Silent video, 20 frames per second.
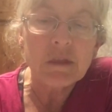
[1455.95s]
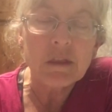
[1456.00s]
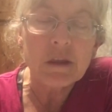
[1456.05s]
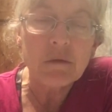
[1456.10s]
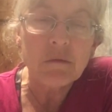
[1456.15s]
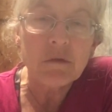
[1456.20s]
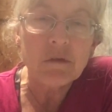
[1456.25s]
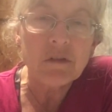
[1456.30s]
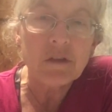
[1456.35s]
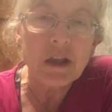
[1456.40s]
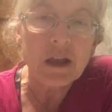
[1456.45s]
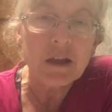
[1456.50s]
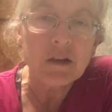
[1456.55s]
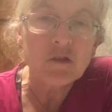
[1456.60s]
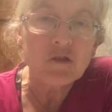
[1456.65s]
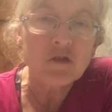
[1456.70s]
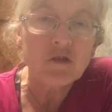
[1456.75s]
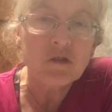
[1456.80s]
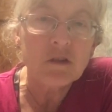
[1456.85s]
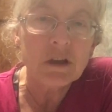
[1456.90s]
there was
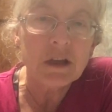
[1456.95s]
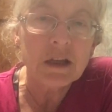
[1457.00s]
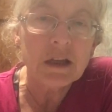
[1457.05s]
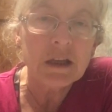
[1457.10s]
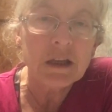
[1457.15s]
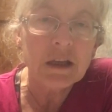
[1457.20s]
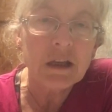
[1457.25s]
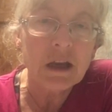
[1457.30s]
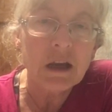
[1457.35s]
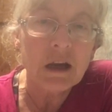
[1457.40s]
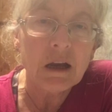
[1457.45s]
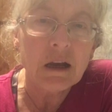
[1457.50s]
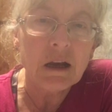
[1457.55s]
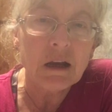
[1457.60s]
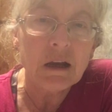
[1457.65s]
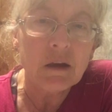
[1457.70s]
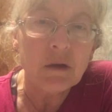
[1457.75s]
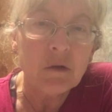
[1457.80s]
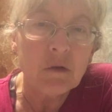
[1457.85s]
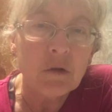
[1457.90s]
actually
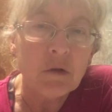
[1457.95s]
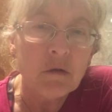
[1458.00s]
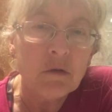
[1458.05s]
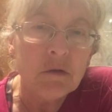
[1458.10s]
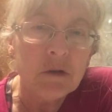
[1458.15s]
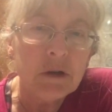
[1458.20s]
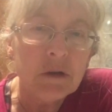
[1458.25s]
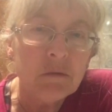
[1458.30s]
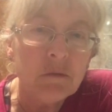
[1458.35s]
only